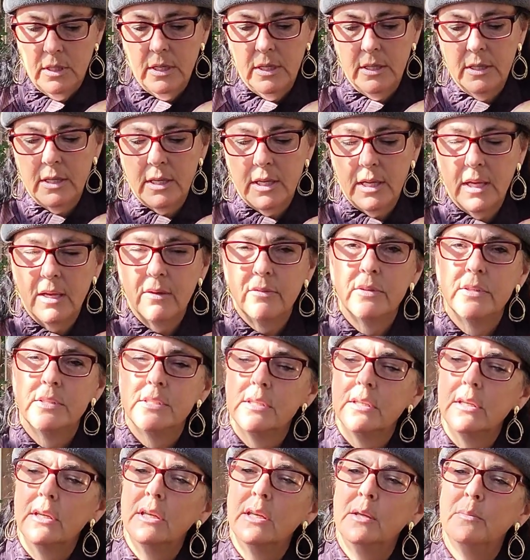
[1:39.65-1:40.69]
And then I have
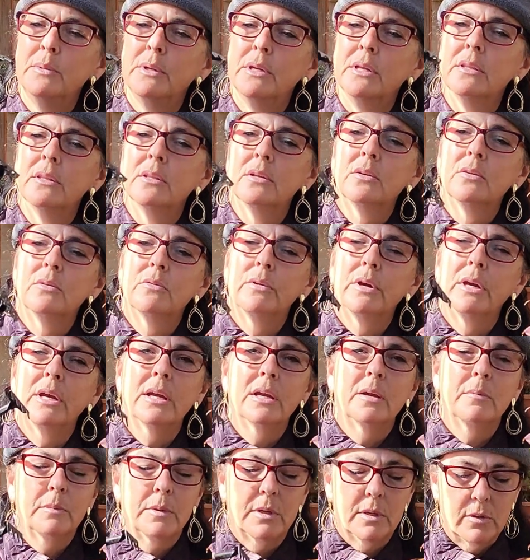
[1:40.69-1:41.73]
this itty bitty little
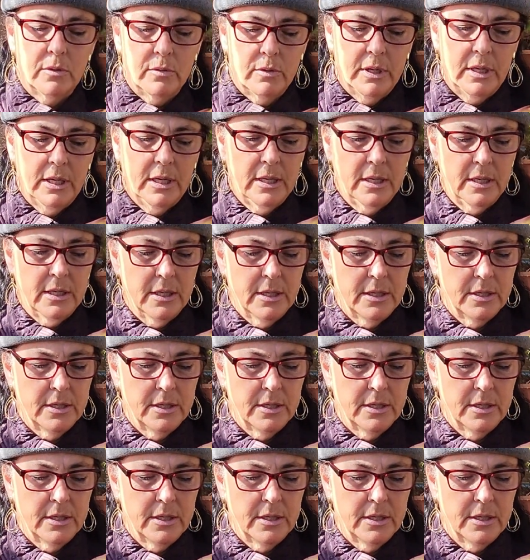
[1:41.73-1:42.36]
rake. I'm going to rake it in.